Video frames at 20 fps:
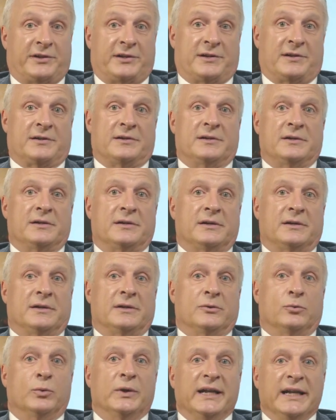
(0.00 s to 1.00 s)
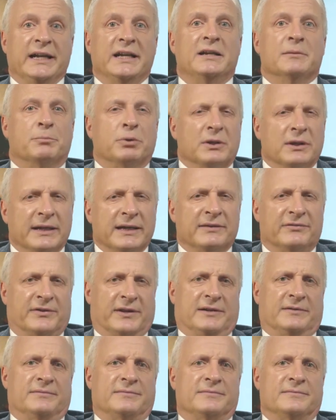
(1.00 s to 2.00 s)
here. We need to believe
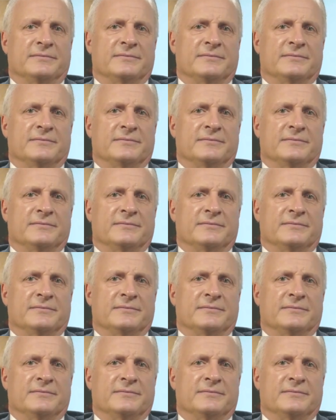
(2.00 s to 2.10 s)
it.